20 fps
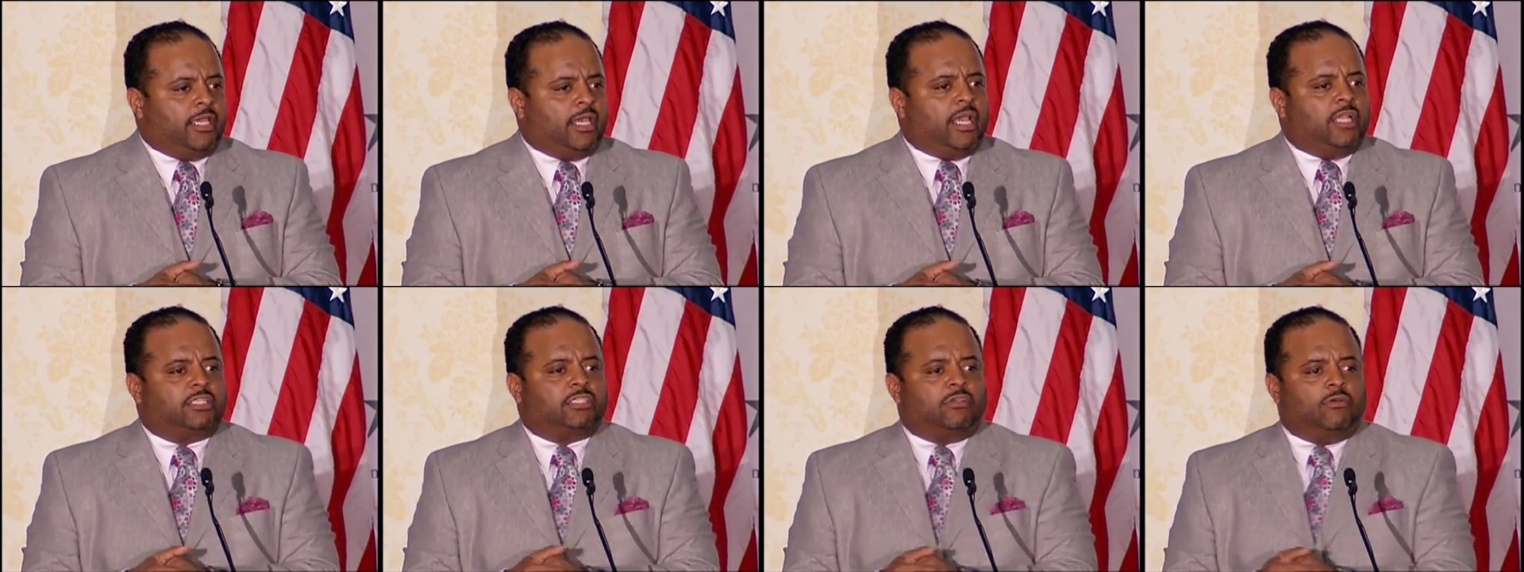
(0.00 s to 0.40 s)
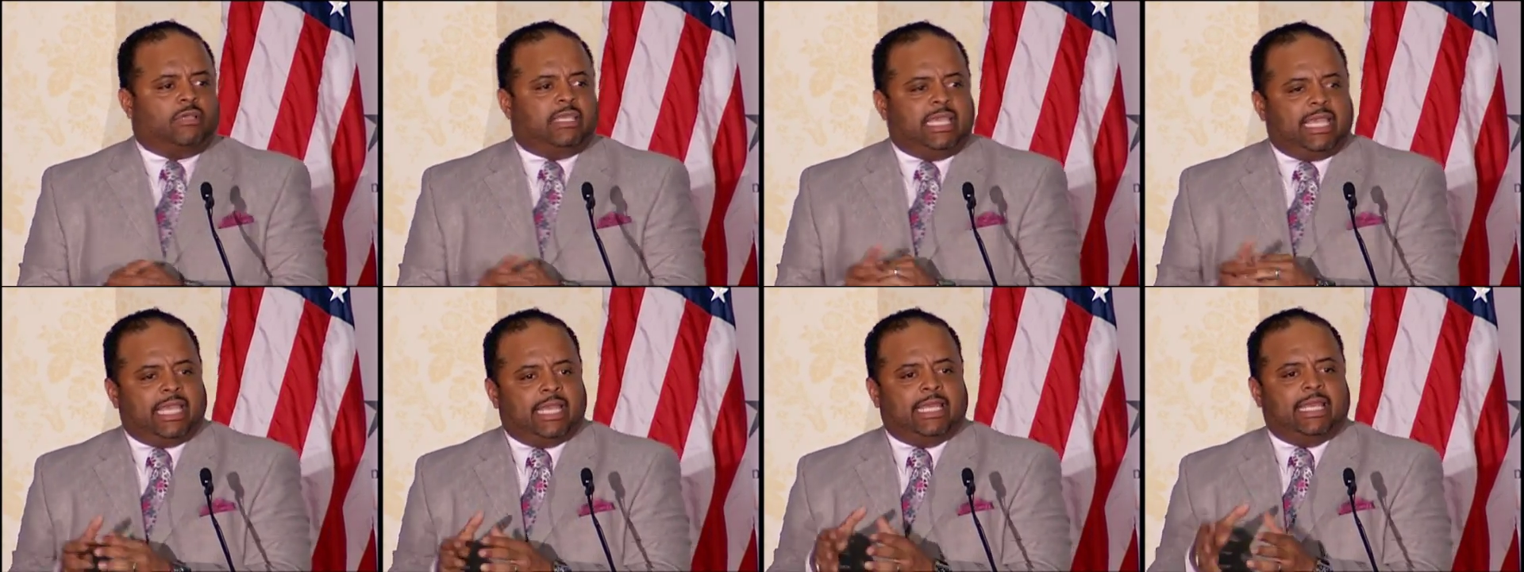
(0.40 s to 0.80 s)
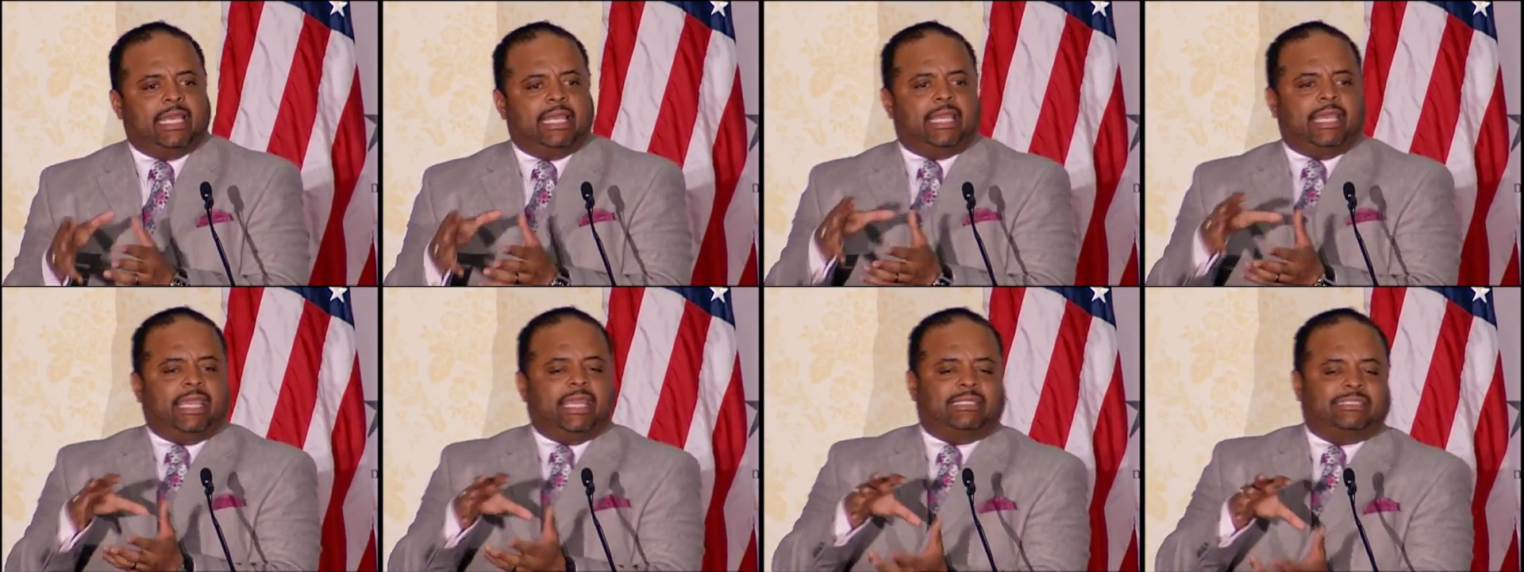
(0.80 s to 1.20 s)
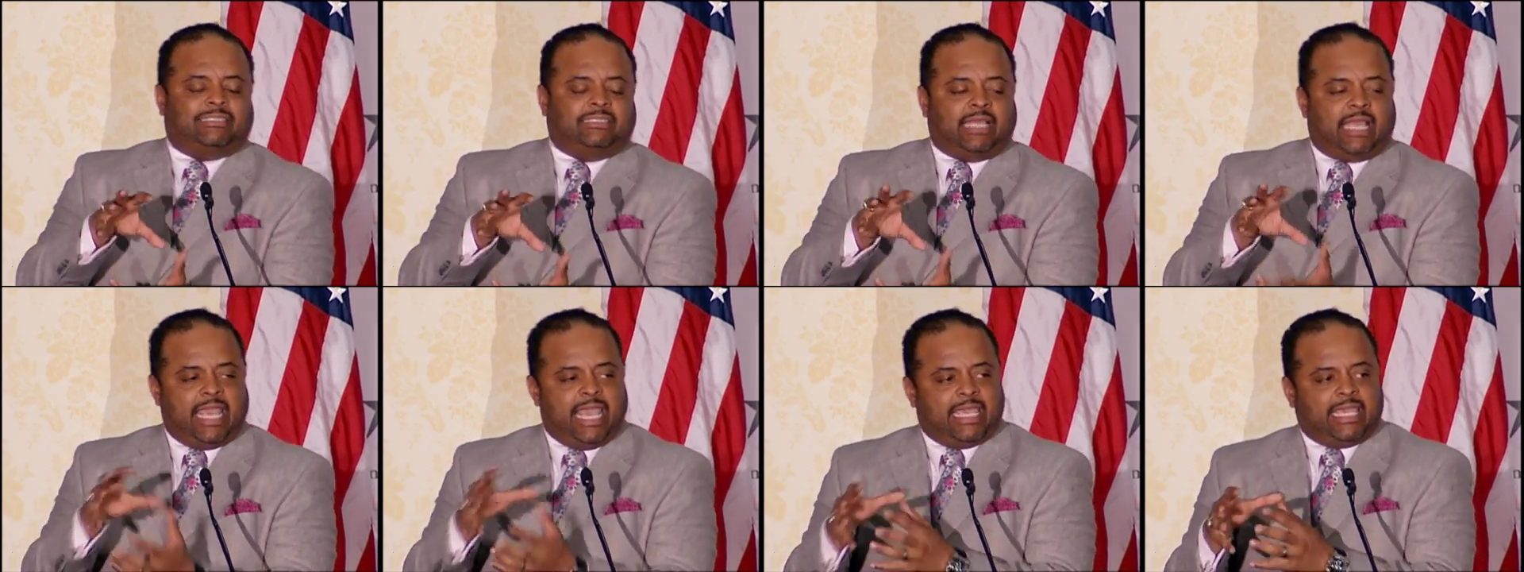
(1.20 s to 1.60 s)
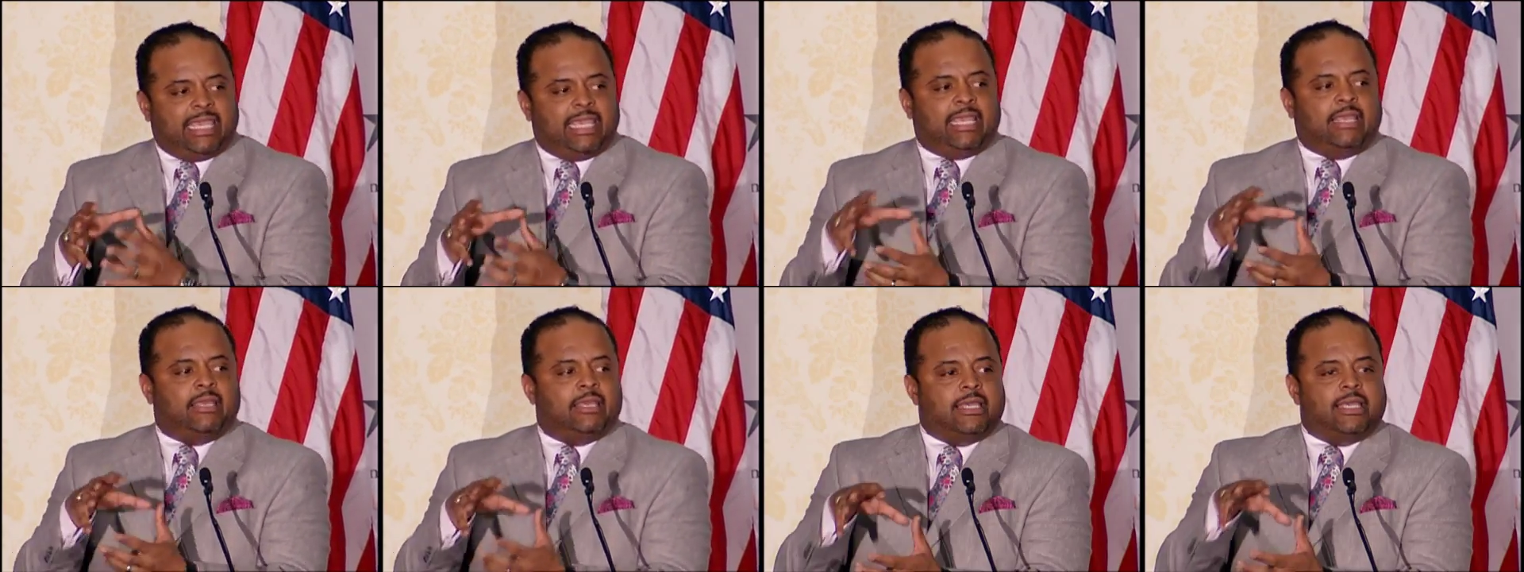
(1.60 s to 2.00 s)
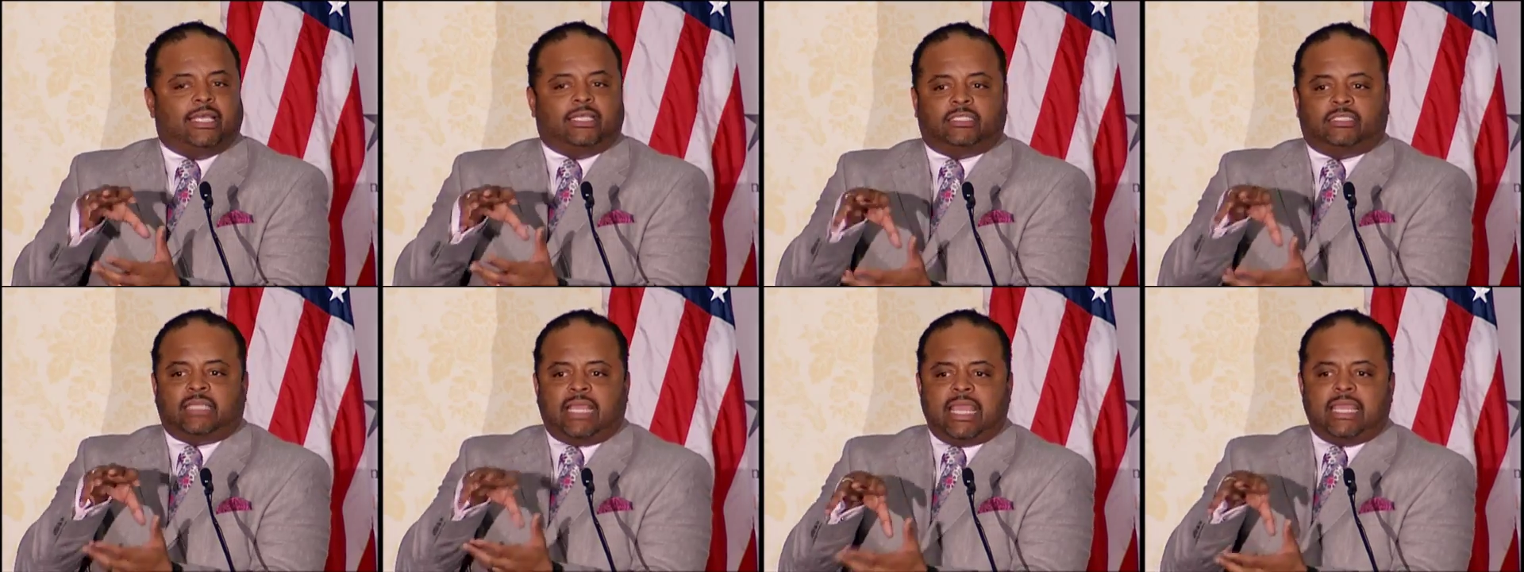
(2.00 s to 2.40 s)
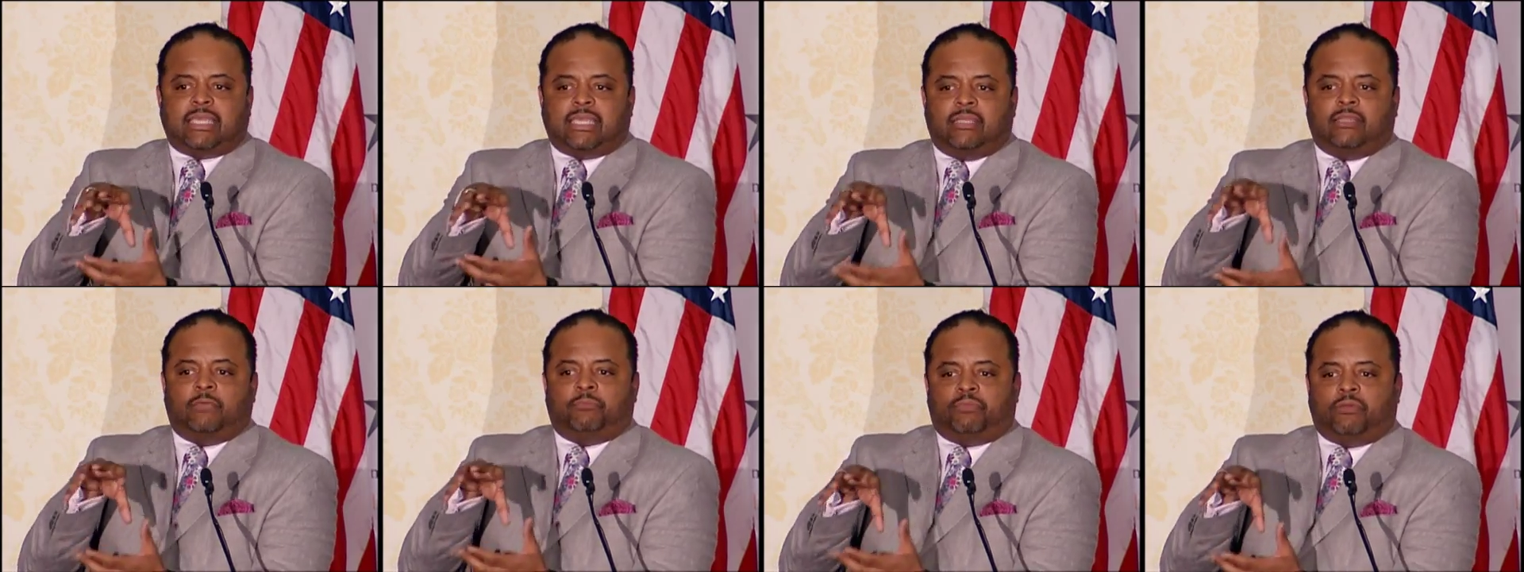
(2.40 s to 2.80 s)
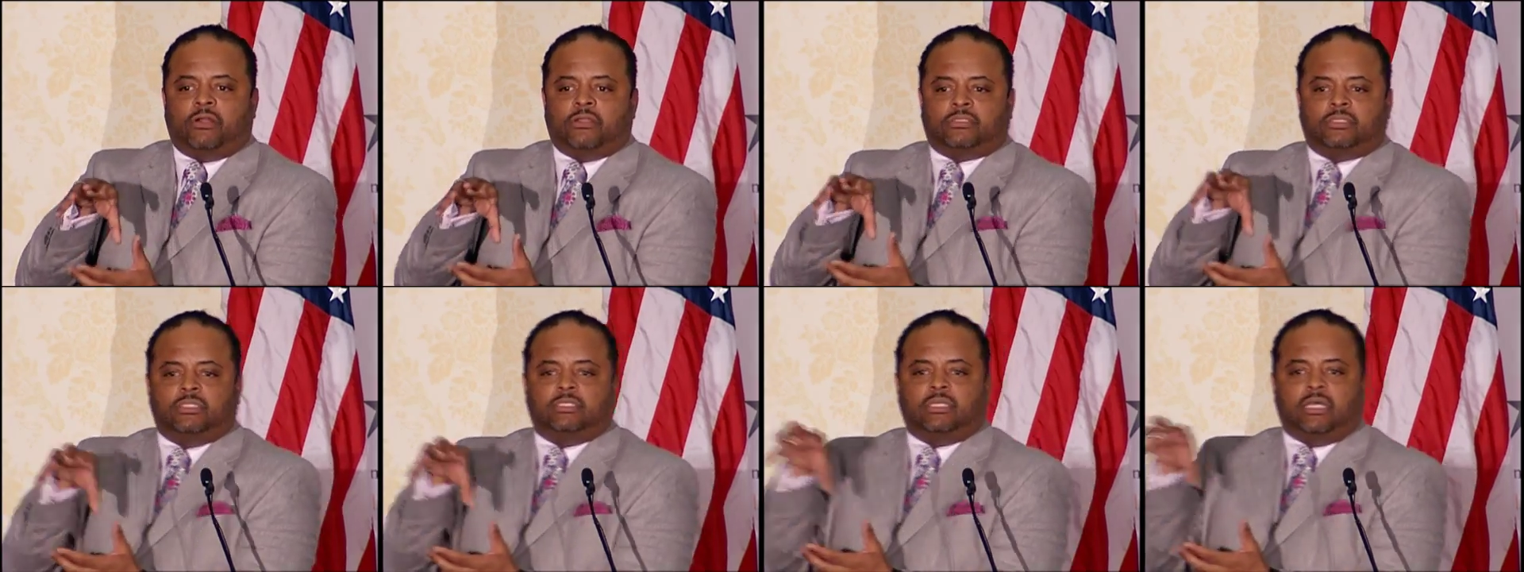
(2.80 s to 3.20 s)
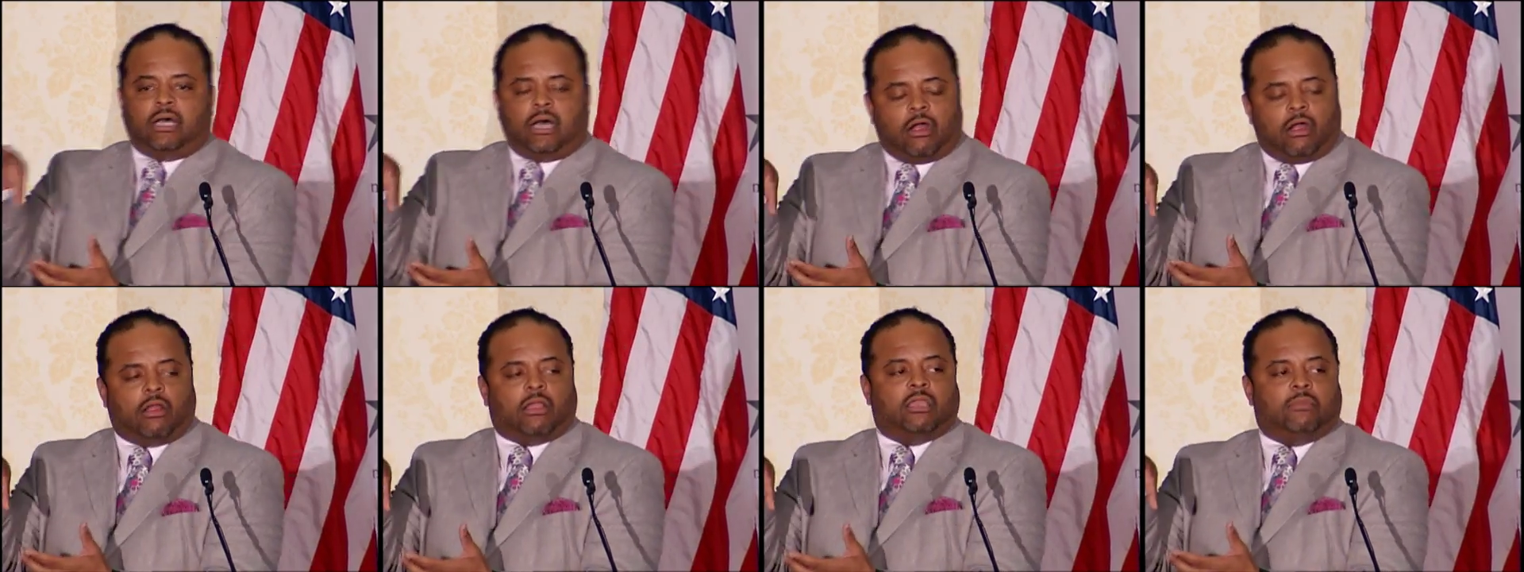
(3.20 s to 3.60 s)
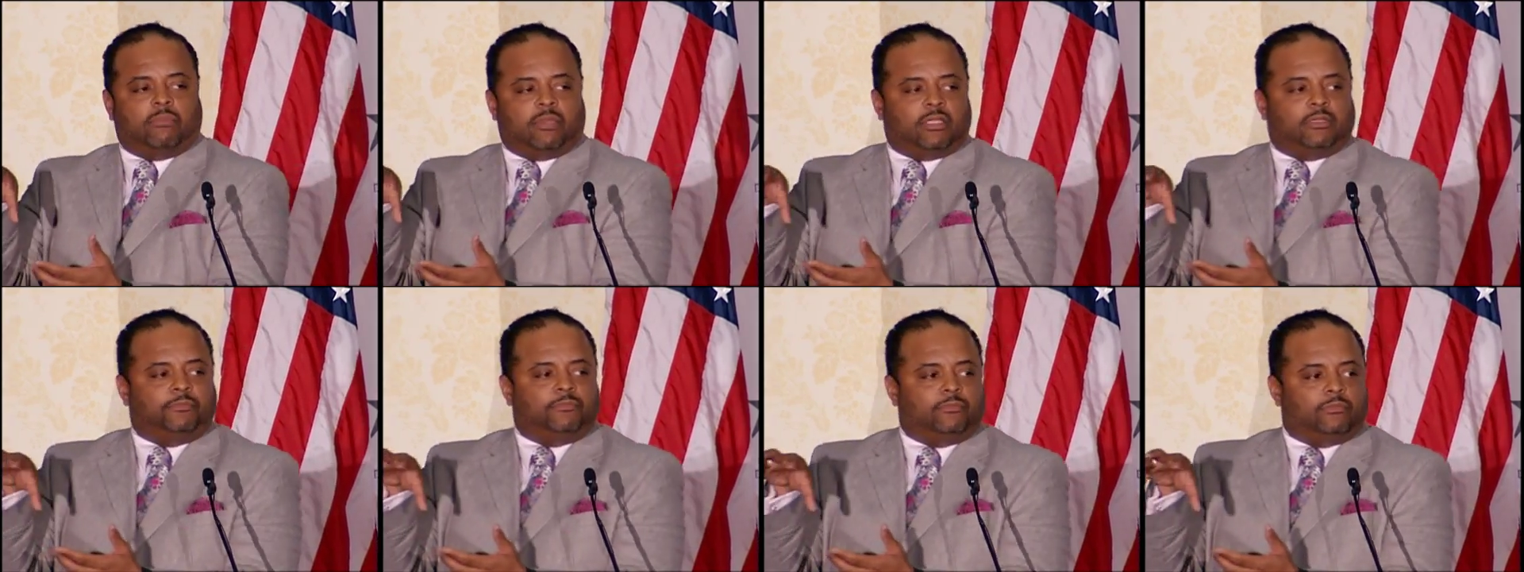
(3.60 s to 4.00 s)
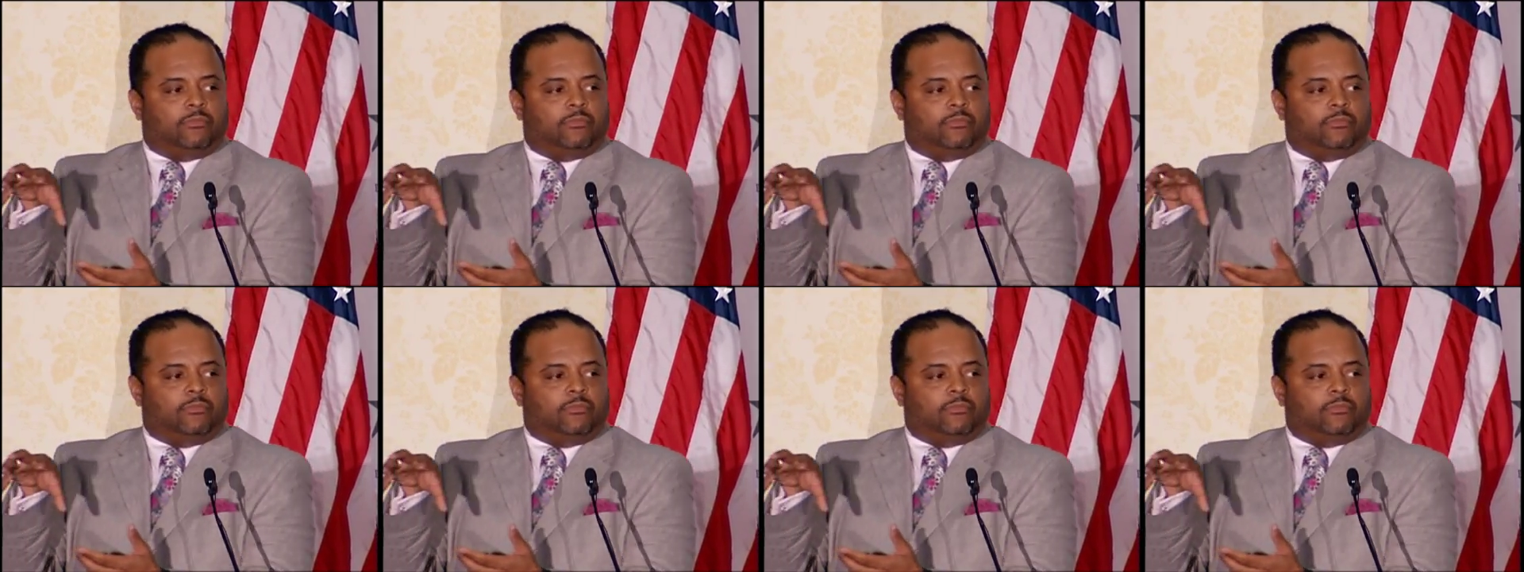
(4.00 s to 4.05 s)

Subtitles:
And so again, it's taking the person's argument